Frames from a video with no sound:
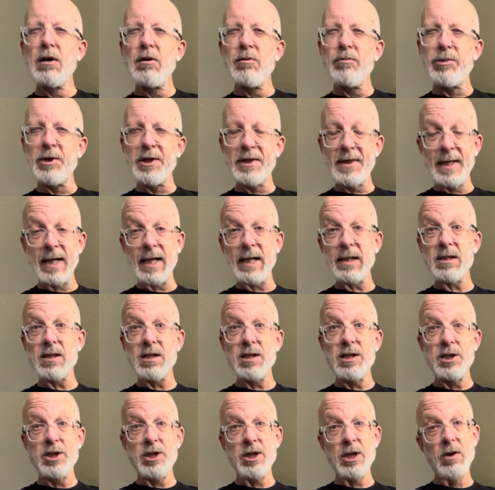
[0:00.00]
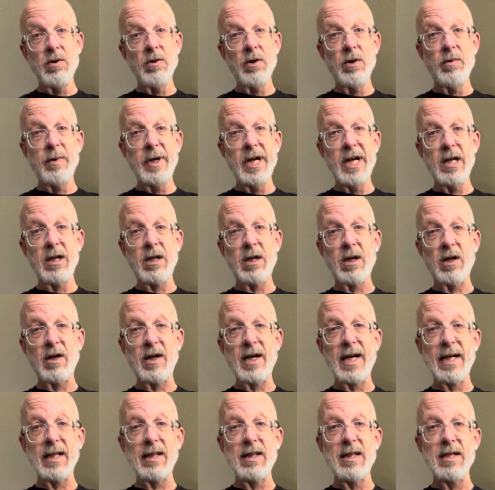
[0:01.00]
But that's the general way to
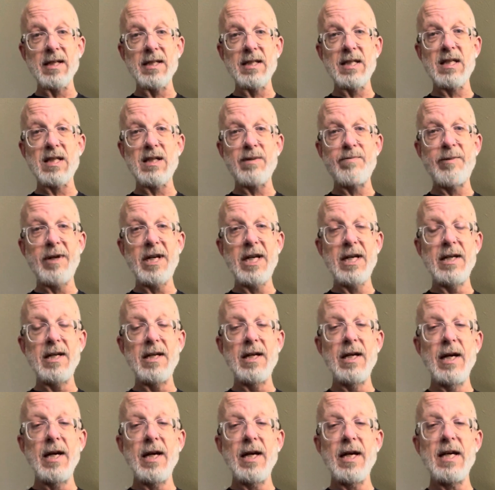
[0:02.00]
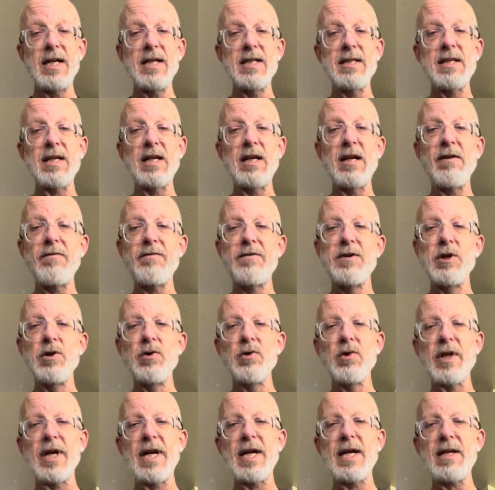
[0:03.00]
correct this spin, is if you
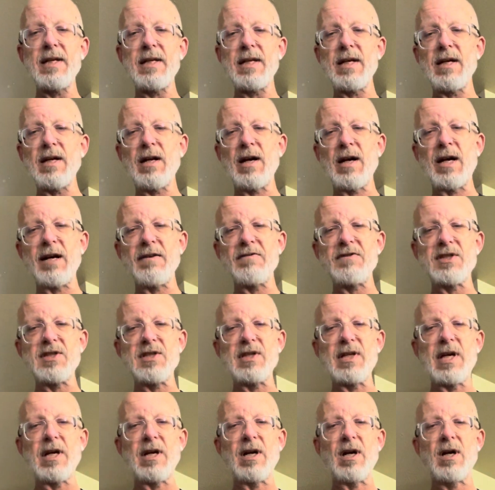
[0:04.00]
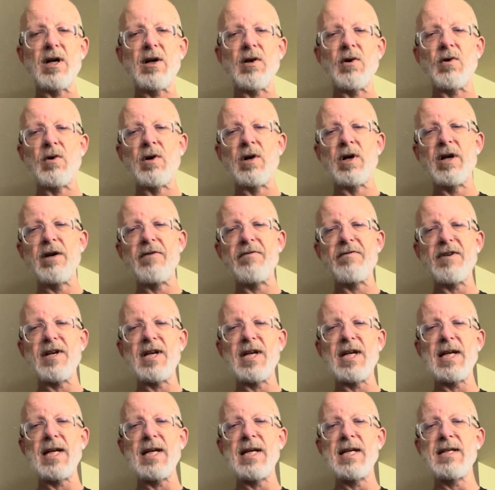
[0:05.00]
land it off center, or if
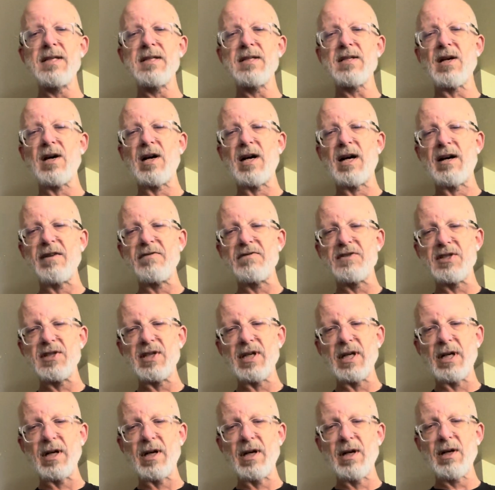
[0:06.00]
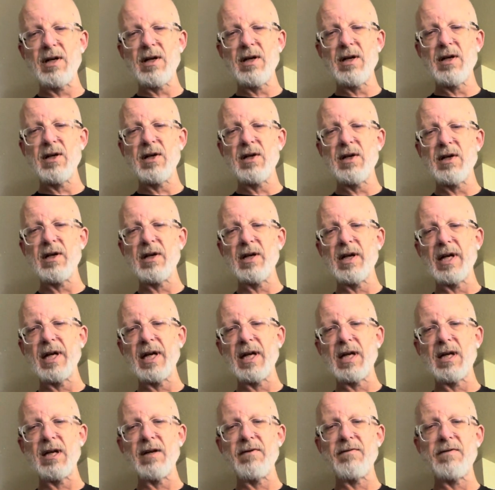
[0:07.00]
it is off center,
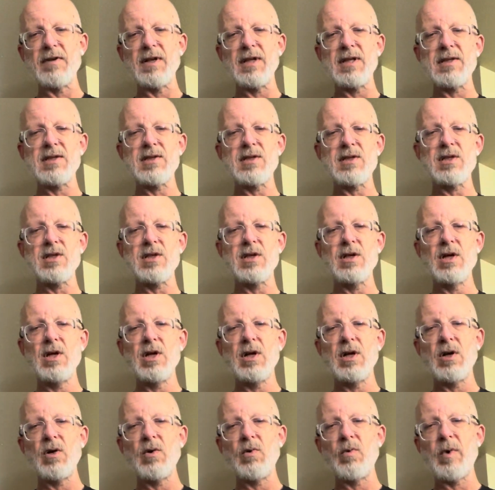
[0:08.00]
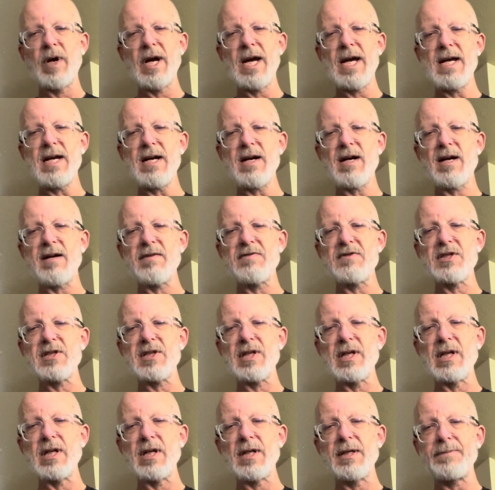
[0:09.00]
like if it's way off
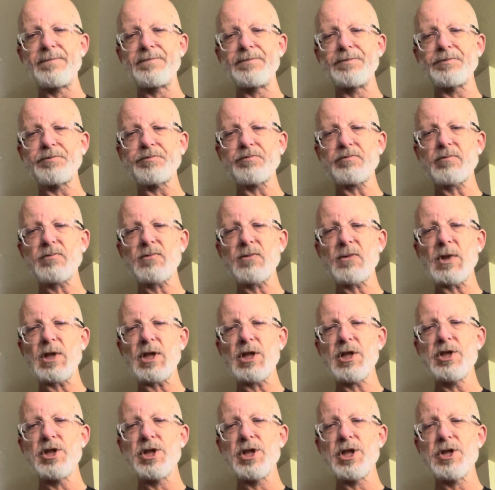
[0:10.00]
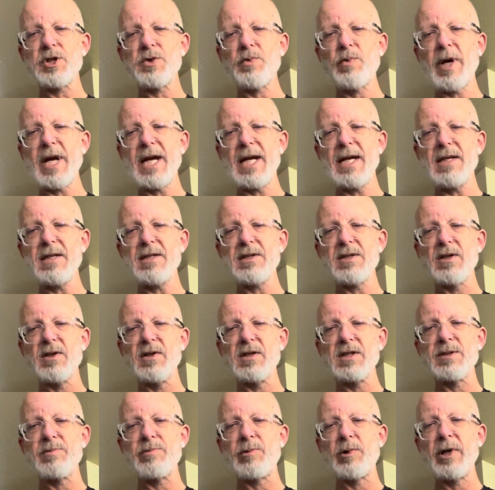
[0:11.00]
center, just wait till
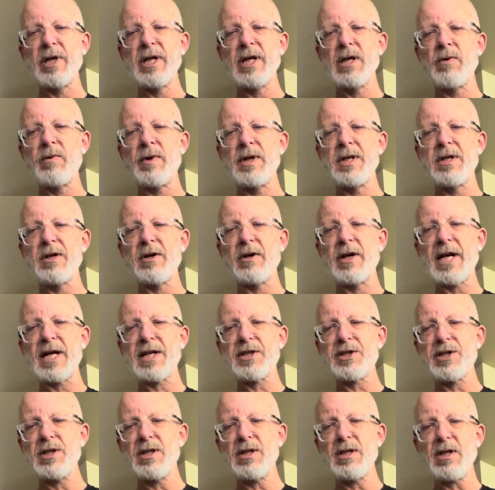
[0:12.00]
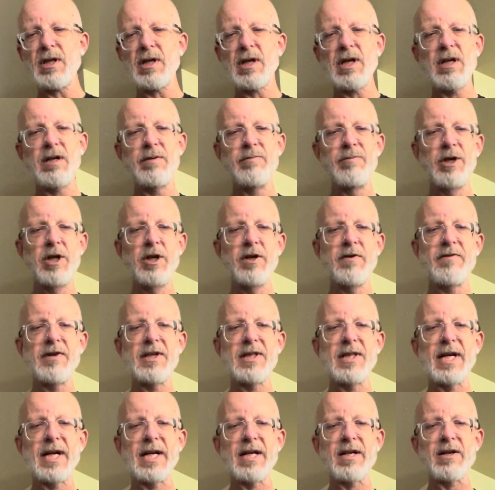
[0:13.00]
it's pointing one direction and move
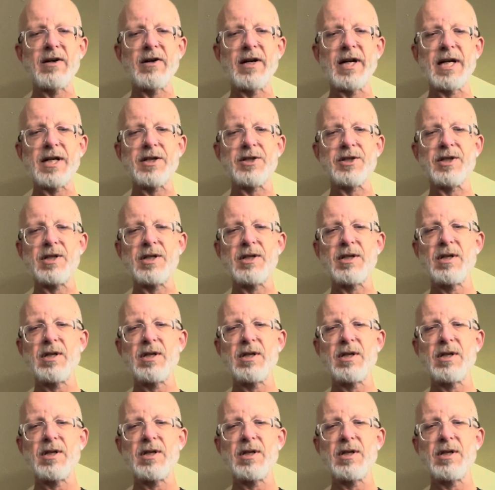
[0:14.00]
in that direction.